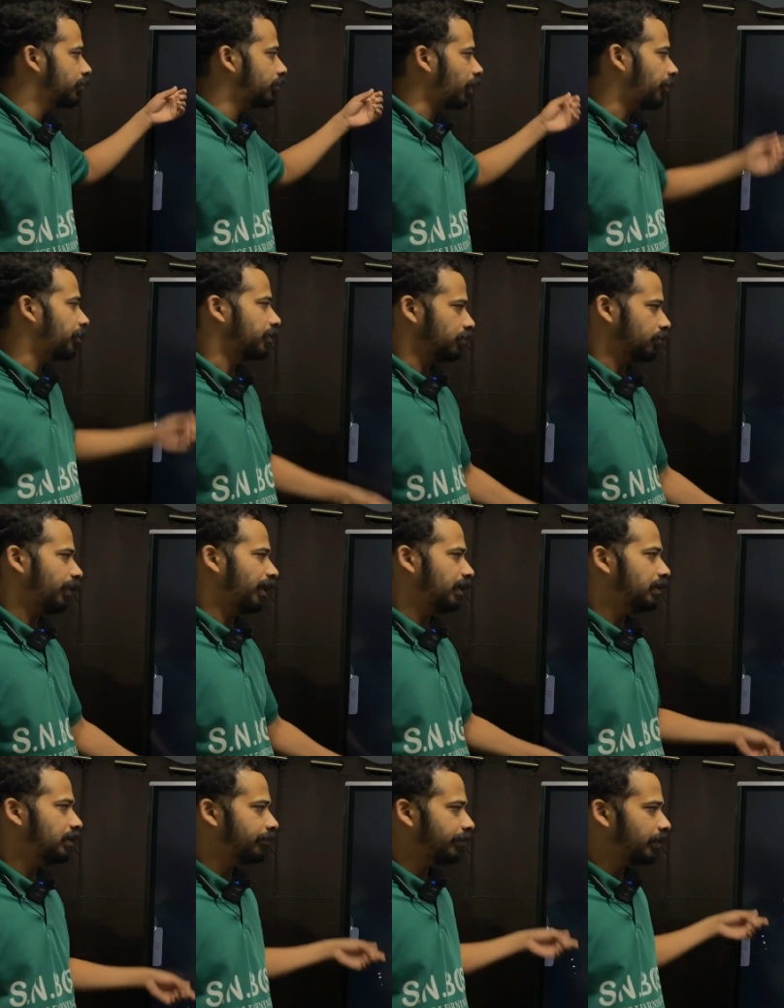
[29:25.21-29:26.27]
I mean,
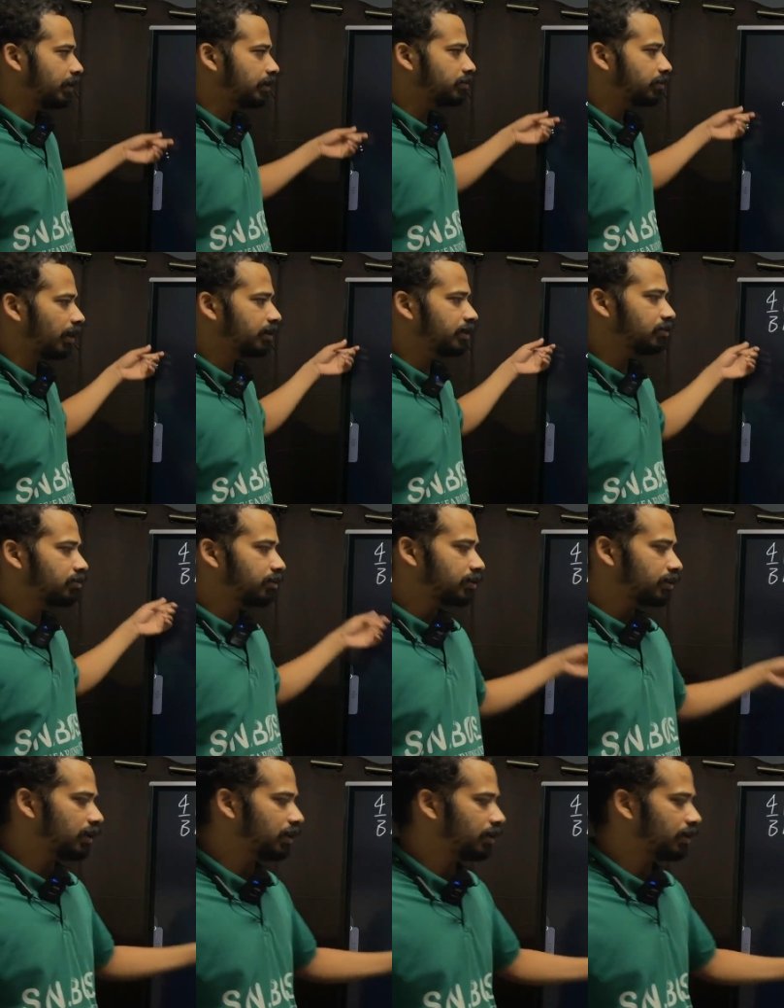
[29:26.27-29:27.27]
when I saw the question, I